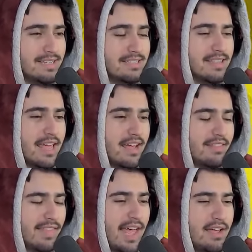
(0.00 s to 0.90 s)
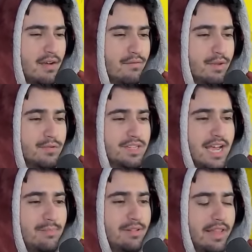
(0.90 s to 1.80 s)
is that a lot of those
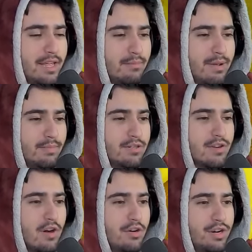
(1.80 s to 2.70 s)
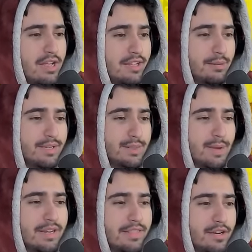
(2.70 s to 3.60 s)
top clan members are not going to be
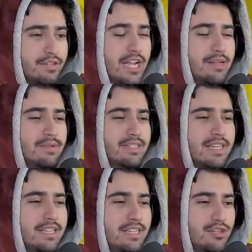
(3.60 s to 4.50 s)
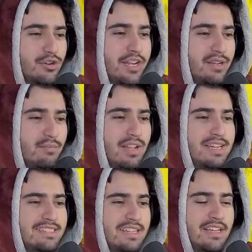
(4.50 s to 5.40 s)
spending their diamonds in the trading
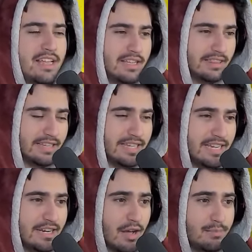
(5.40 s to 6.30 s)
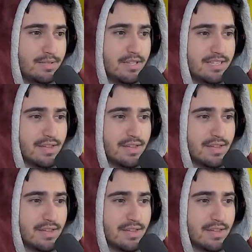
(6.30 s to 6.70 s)
plaza leading up to this